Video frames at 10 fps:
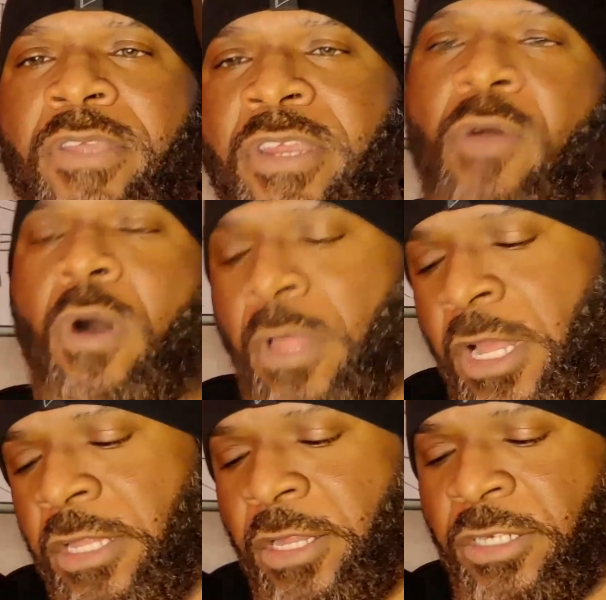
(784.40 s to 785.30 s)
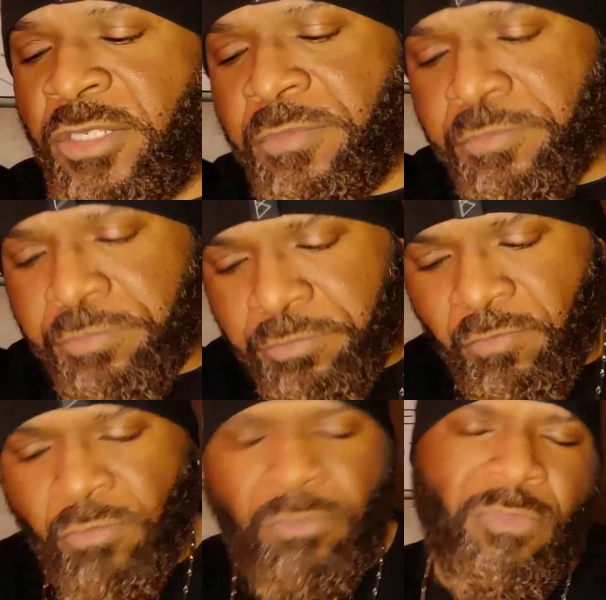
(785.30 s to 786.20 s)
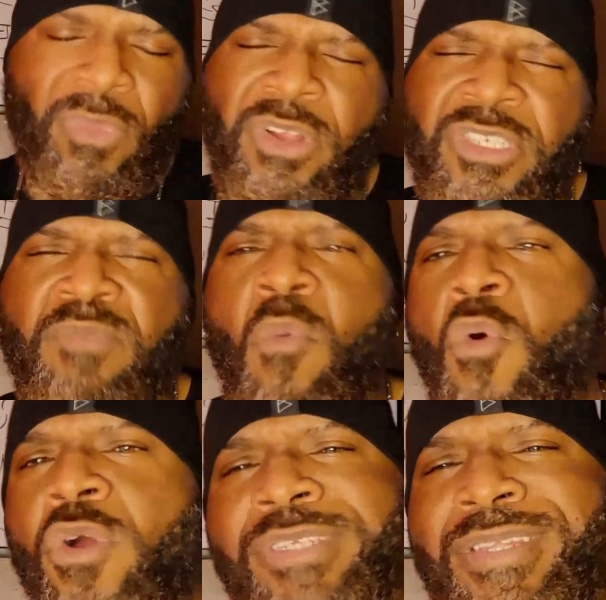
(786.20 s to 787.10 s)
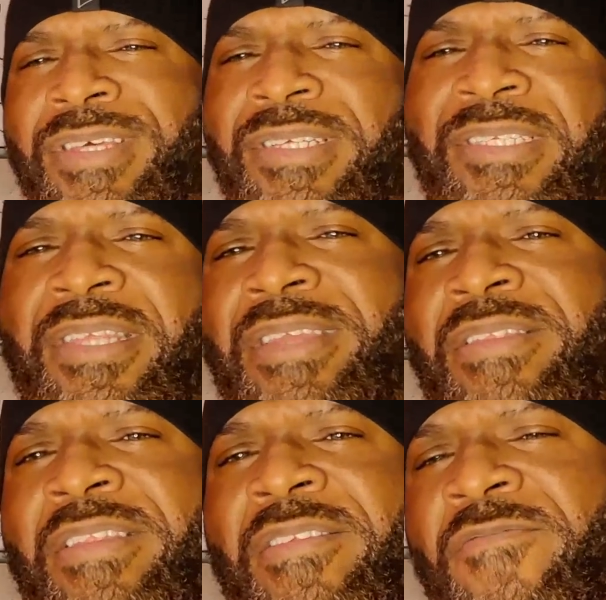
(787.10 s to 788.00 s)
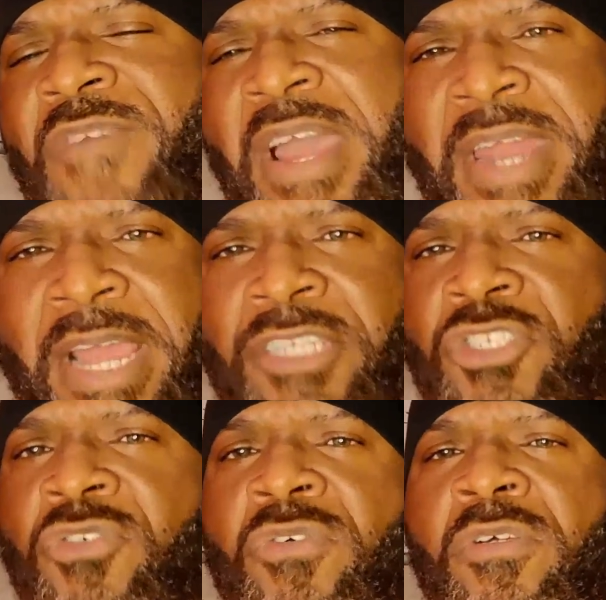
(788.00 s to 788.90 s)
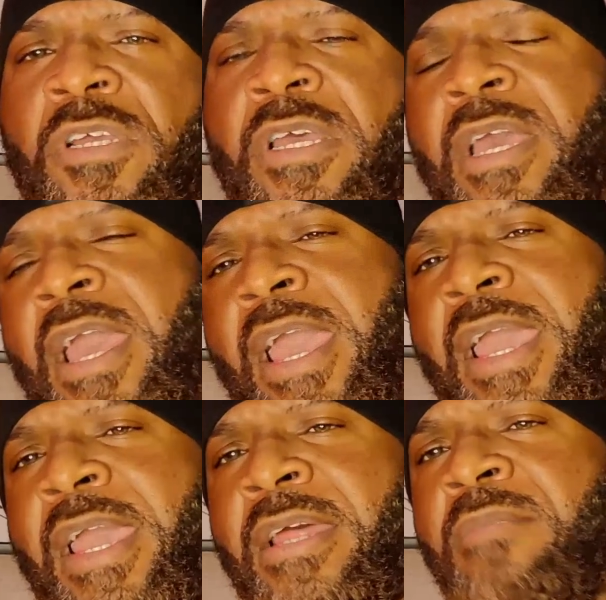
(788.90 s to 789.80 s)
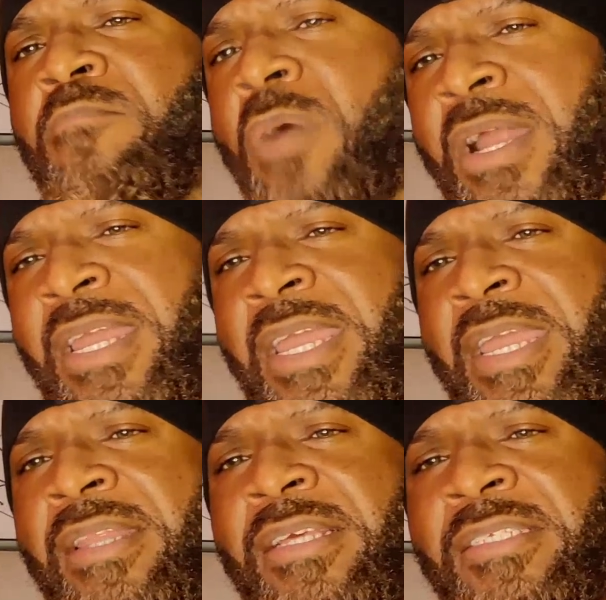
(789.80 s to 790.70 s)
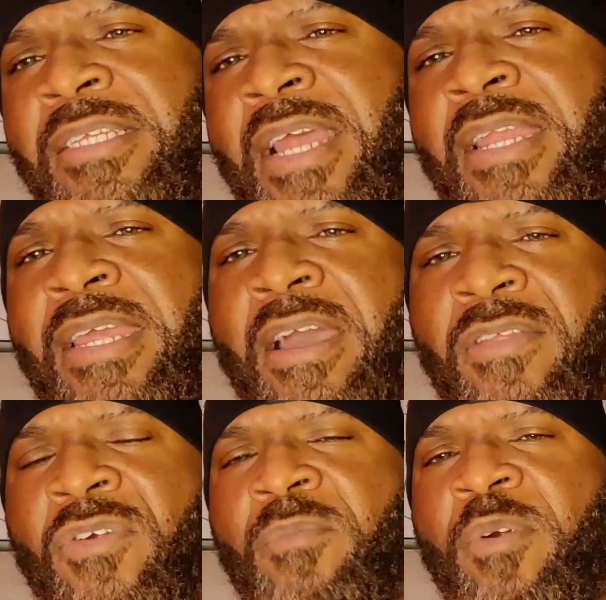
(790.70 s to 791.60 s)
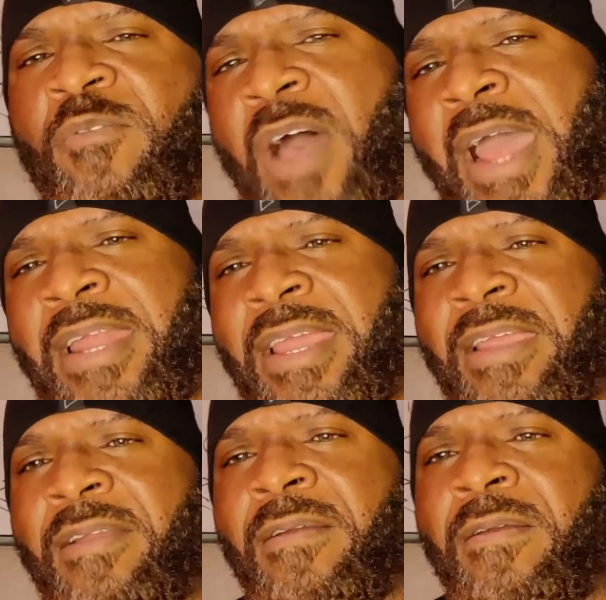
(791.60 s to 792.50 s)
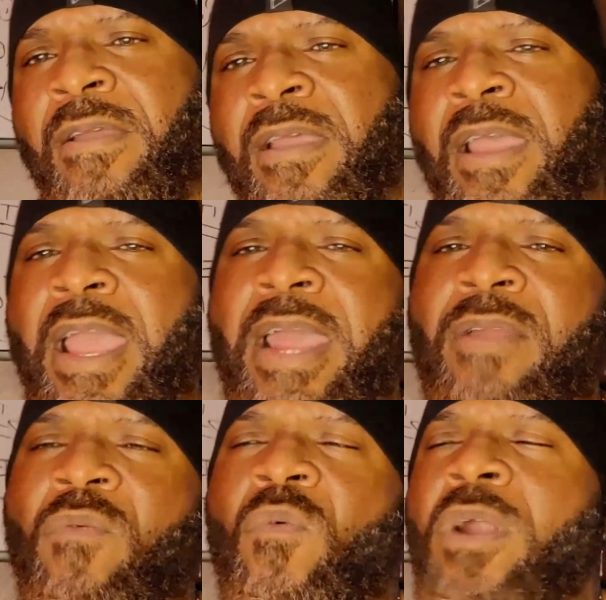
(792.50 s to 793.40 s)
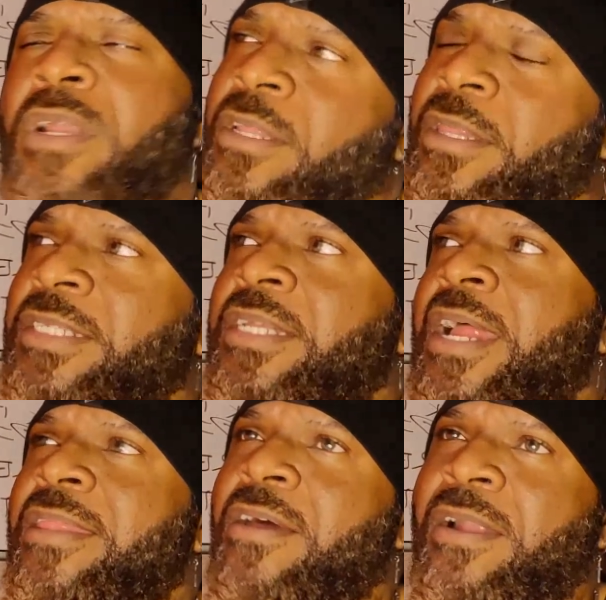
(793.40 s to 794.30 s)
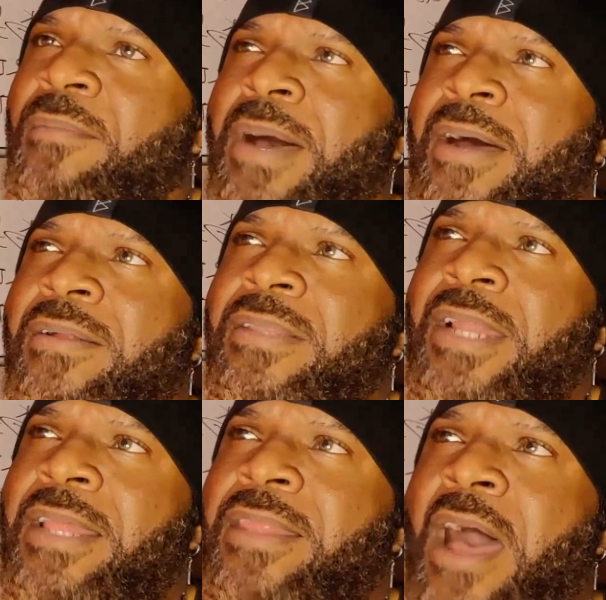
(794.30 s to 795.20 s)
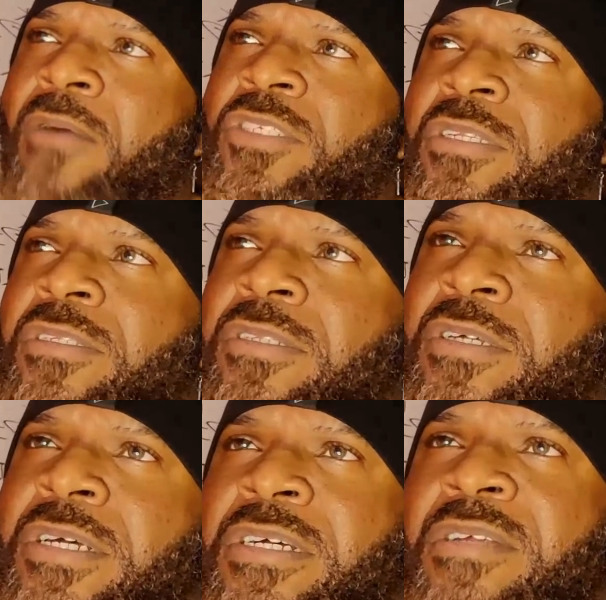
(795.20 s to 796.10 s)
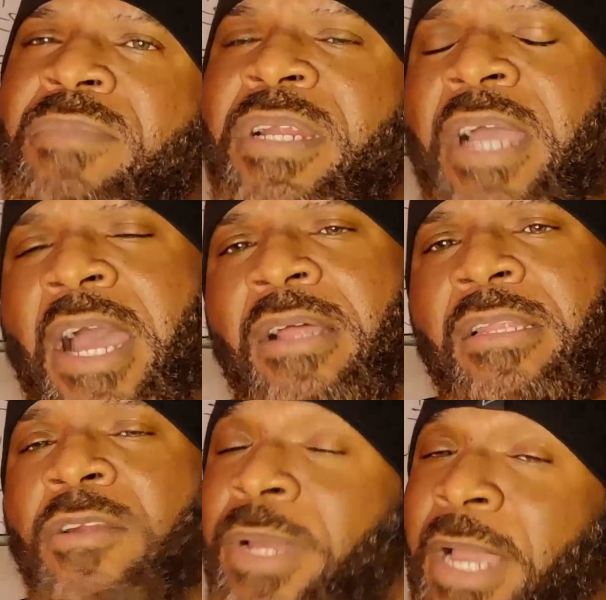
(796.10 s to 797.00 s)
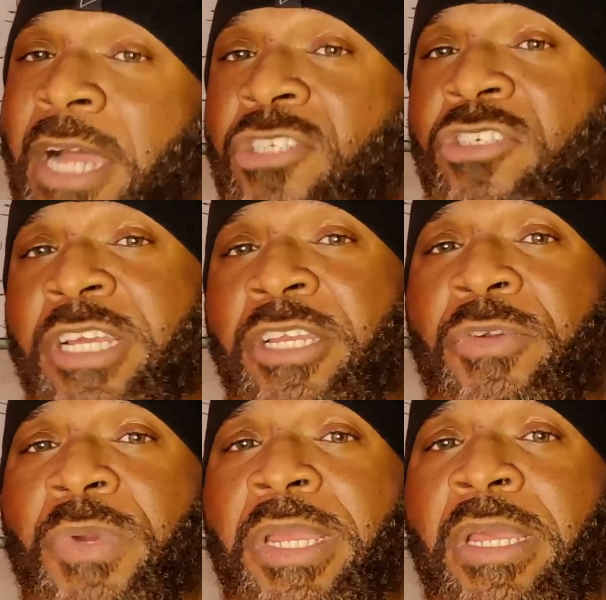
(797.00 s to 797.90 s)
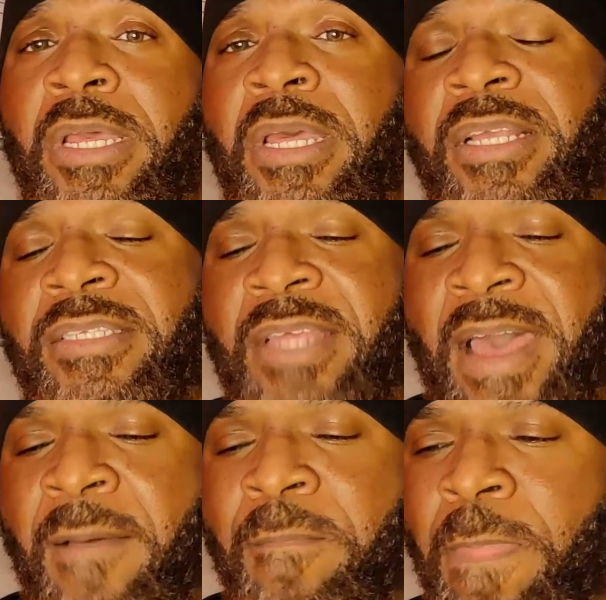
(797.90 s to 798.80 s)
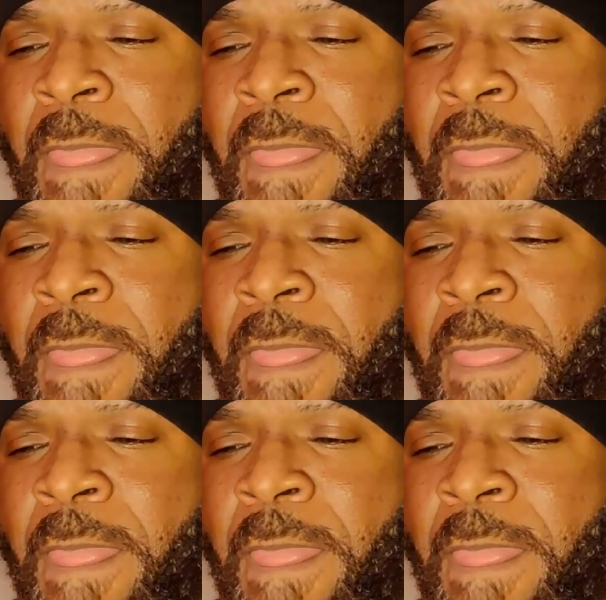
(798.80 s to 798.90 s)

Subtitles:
well, there's more to this than the financial and money and this and that and the other and providing. And one of the things that I thought about, that I thought was a little bit contradictory, is that